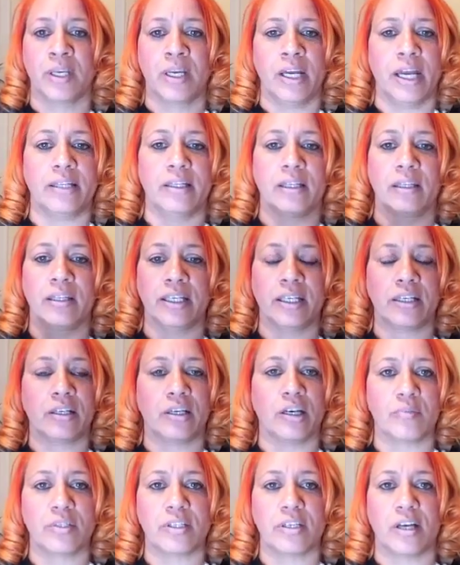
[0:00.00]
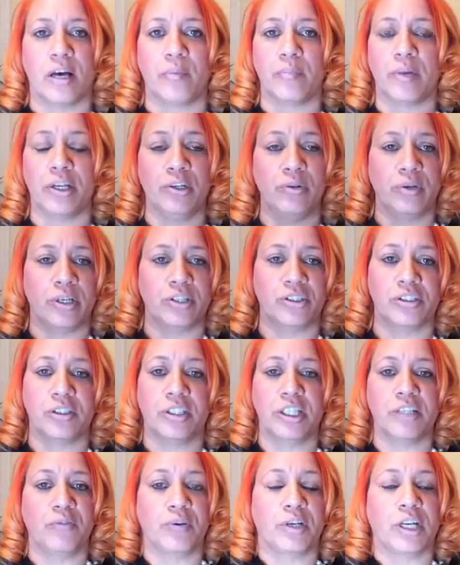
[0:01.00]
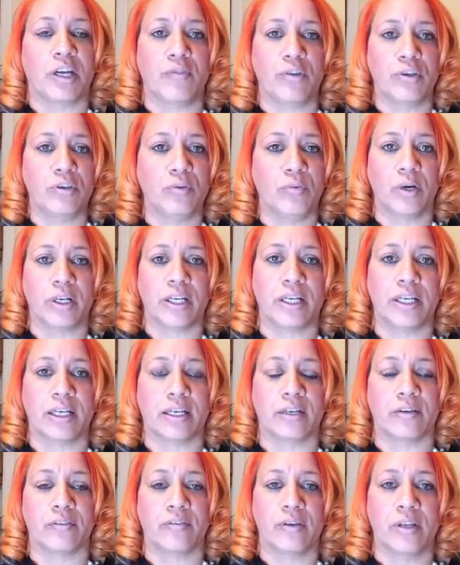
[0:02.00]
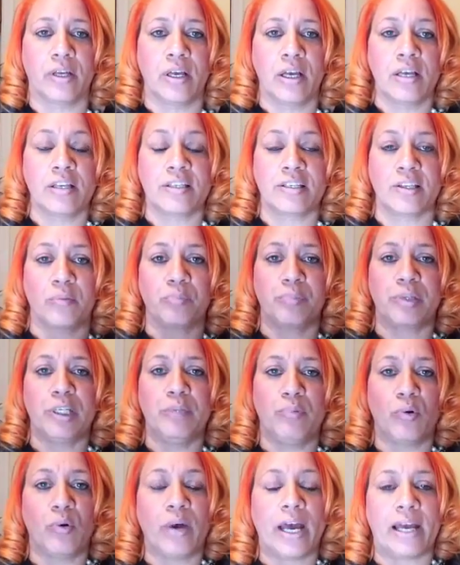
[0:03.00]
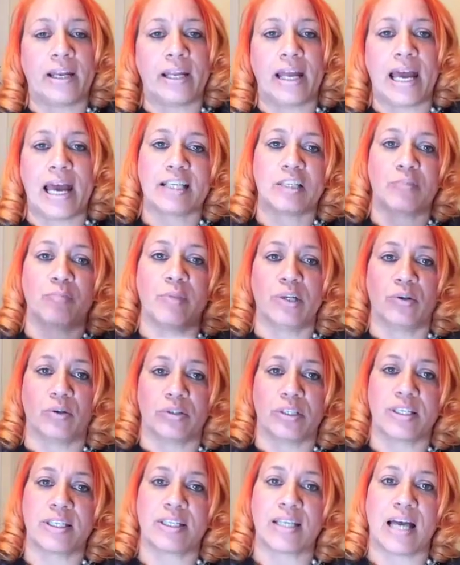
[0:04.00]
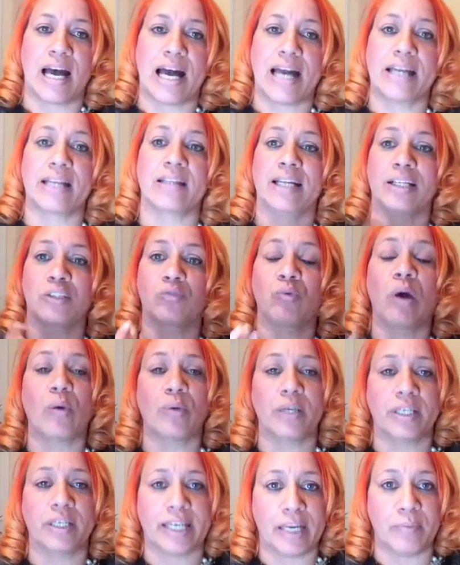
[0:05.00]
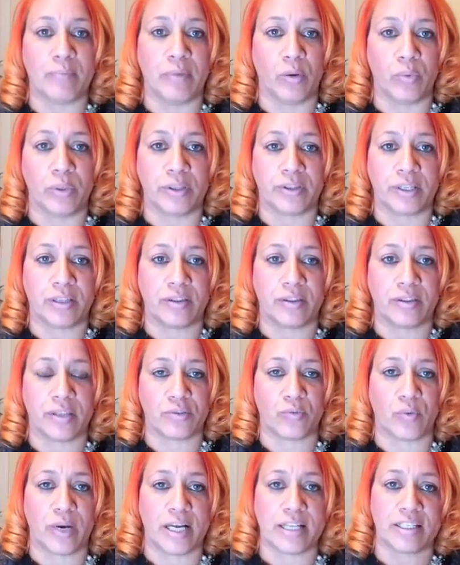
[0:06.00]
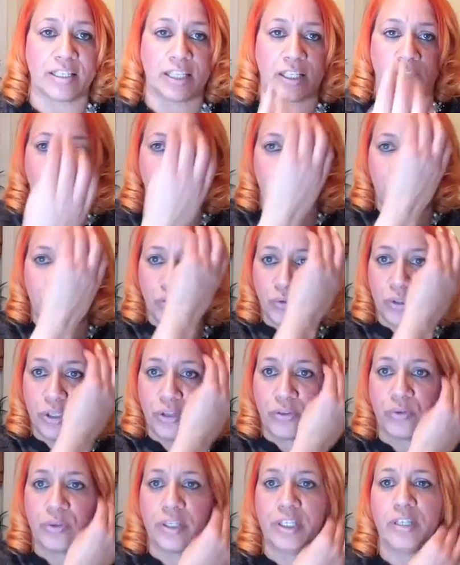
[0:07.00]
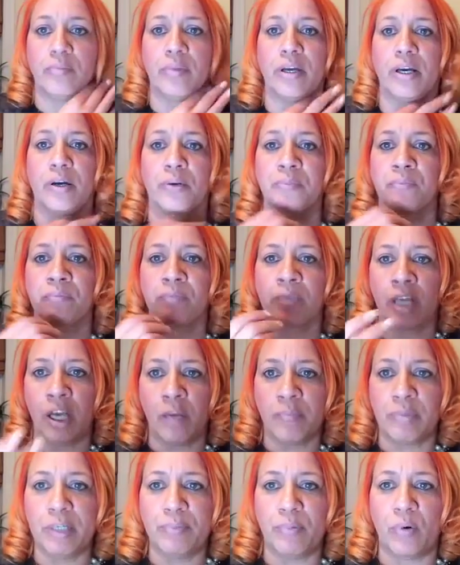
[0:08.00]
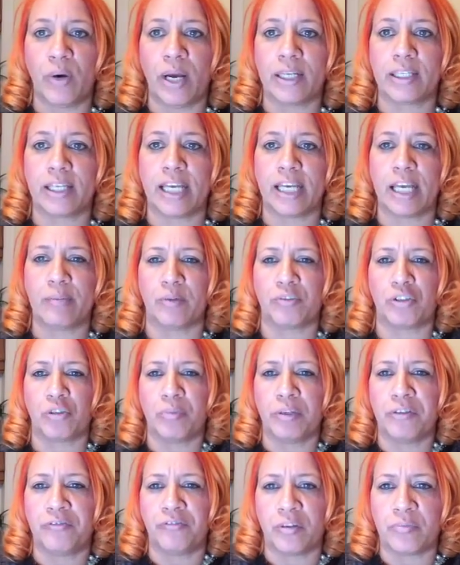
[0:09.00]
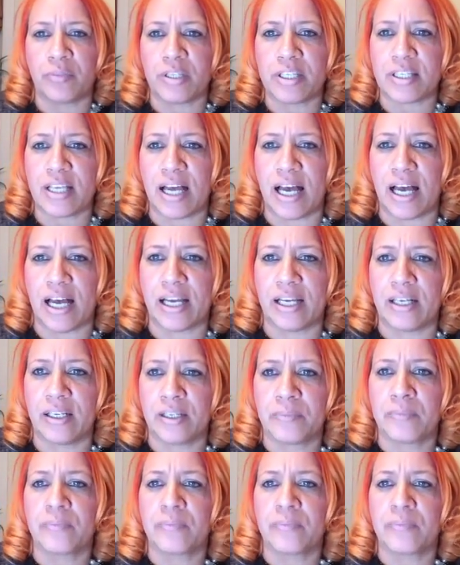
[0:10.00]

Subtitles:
and the link comes up, and you can just give whatever you want to give. Some people had asked me on the side, and that's why we came up with it this way instead of just doing it through email. People had came up to me from the side.